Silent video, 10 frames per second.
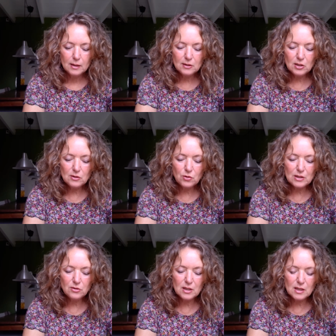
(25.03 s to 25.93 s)
It's
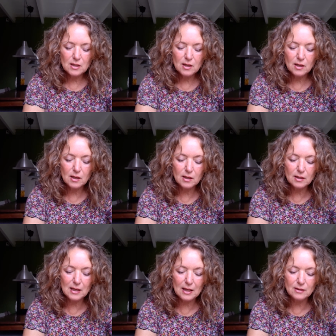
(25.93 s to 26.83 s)
interesting,
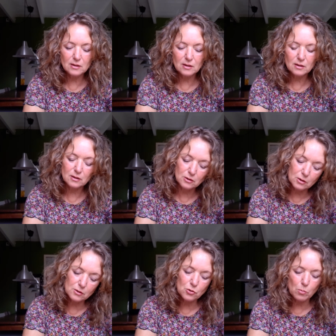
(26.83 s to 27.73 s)
again,
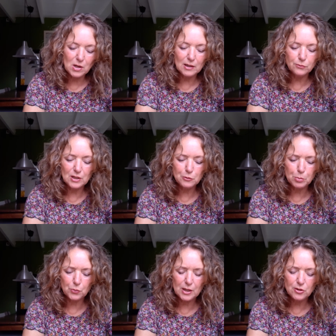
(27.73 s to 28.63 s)
some kind of
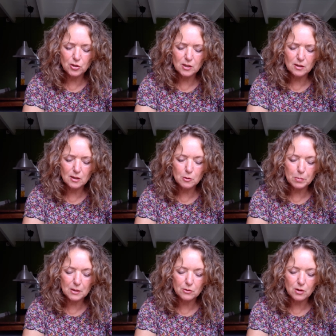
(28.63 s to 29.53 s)
desperation in this
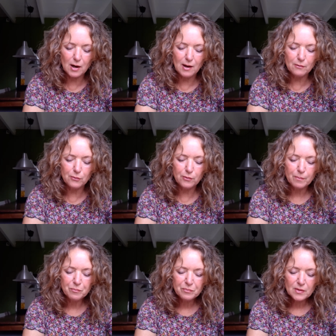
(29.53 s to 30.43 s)
paragraph
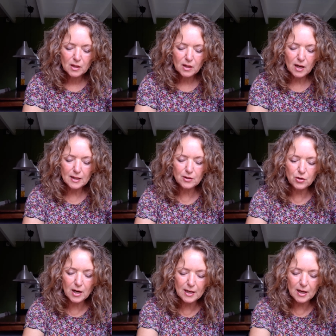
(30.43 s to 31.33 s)
I
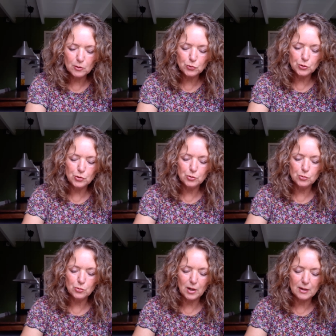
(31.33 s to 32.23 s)
cry out to
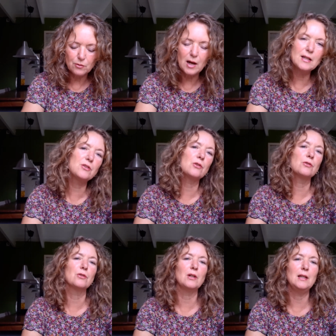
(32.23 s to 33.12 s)
you. I rise
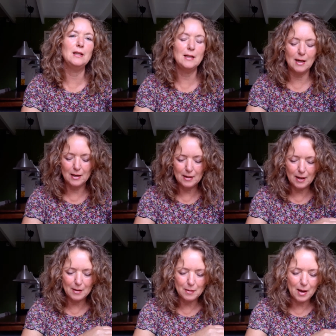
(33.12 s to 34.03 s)
early.
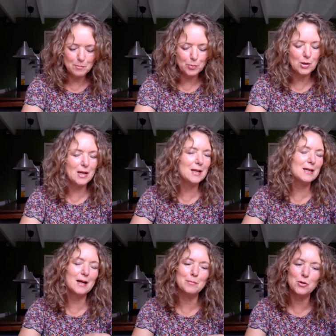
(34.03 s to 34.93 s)
I, I, am
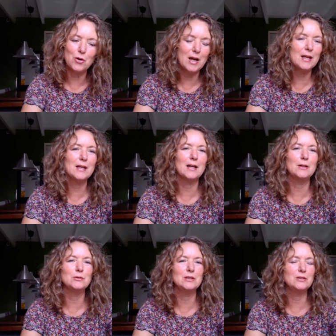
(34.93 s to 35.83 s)
praying. I'm crying
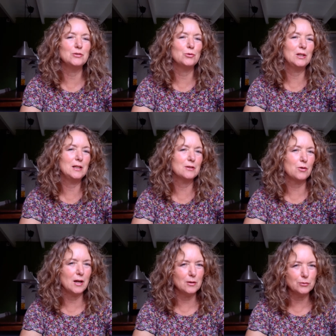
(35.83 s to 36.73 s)
out. This is really a
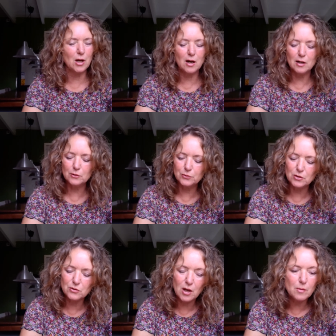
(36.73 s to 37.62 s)
cry of the heart of the
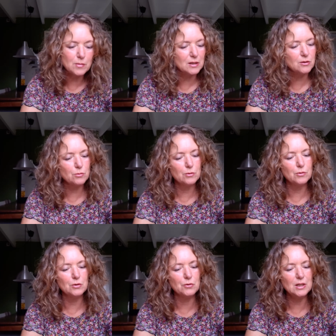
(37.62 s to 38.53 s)
psalmist when
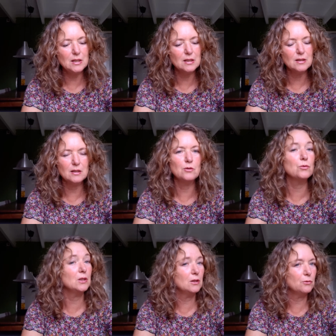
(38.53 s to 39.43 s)
we read it. And you
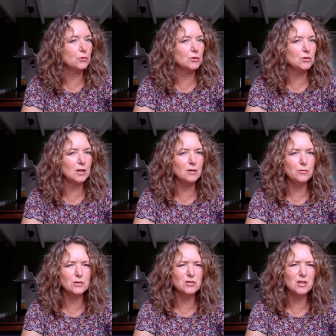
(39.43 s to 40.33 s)
read it for yourself
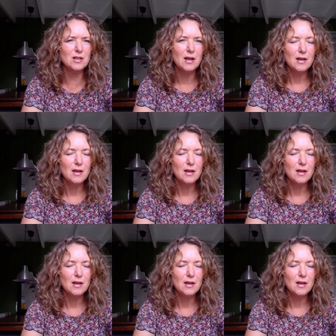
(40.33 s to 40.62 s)
and see